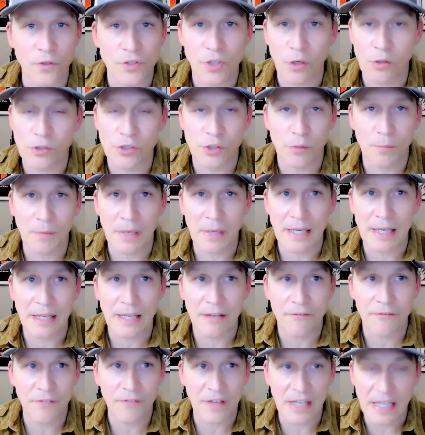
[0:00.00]
social media
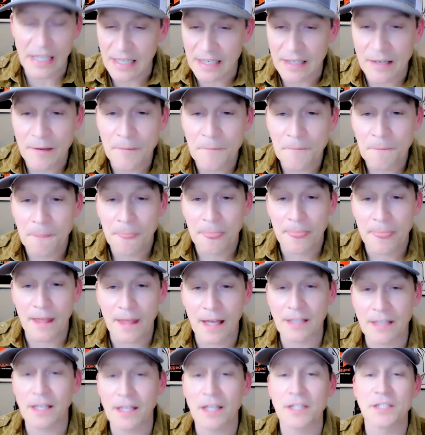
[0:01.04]
feed
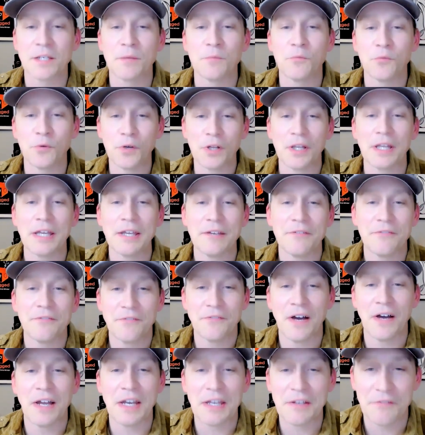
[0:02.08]
and does some really
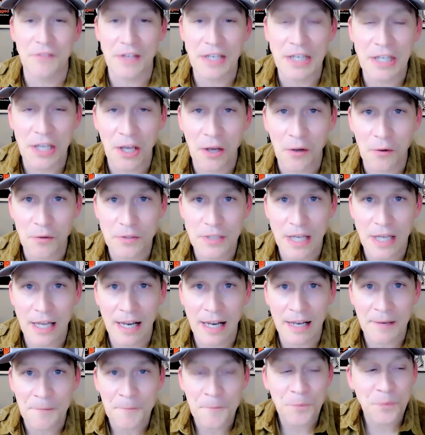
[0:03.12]
funny videos.
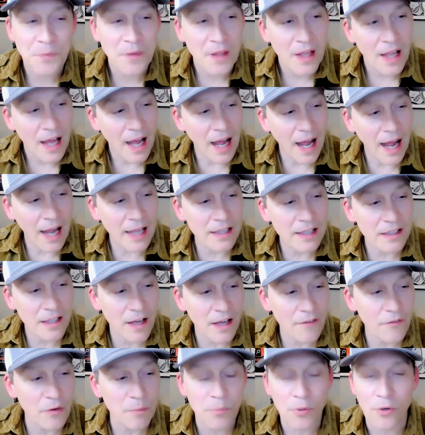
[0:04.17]
I
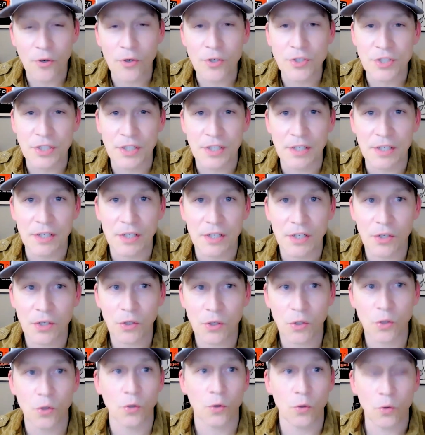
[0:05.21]
love a person
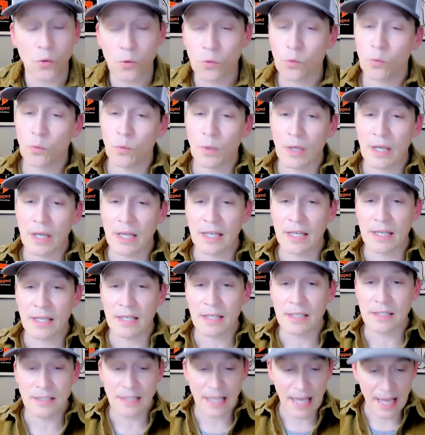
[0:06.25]
who
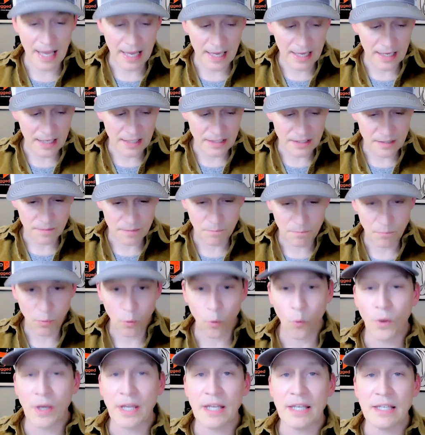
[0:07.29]
is as
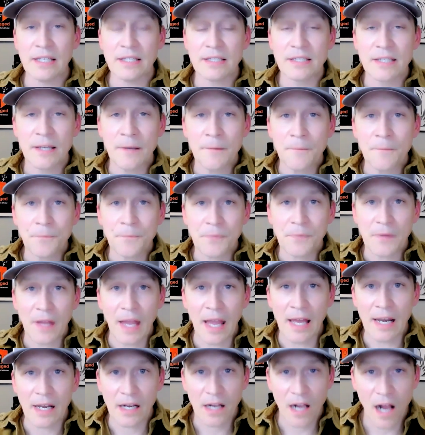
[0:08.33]
poised
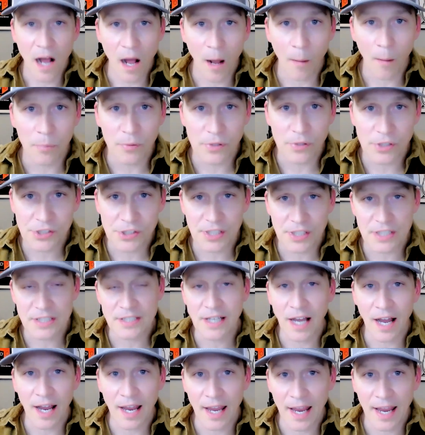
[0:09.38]
and accomplished as
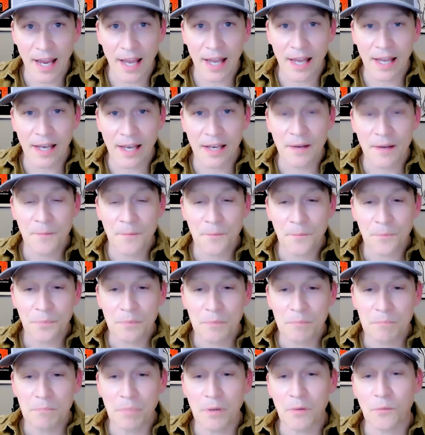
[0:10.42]
Diane,
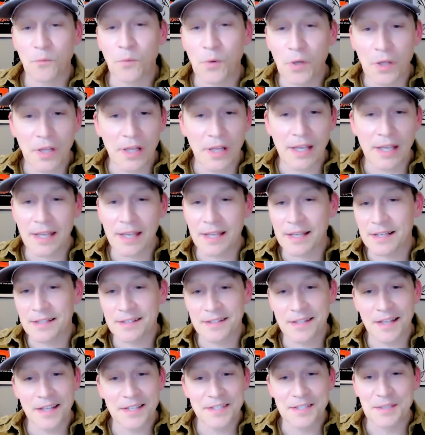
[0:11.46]
but really
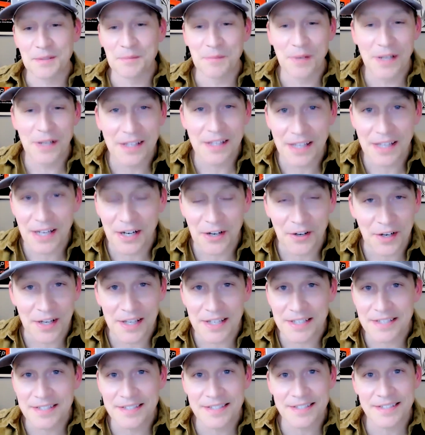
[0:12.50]
does some
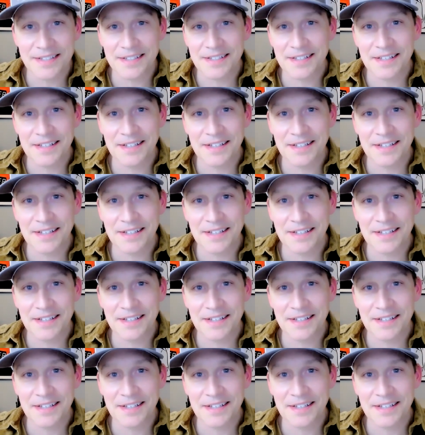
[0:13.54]
hilarious